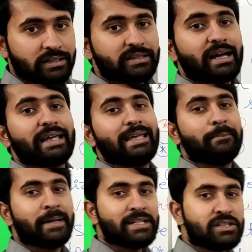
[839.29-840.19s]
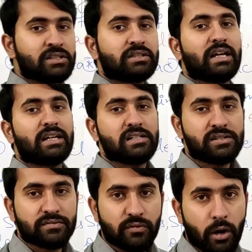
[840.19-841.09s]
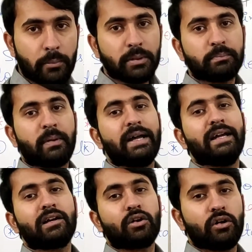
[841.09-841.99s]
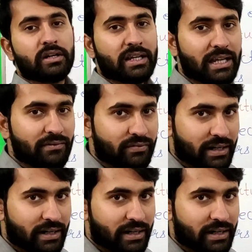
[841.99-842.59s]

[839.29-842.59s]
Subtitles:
the image that is formed by a concave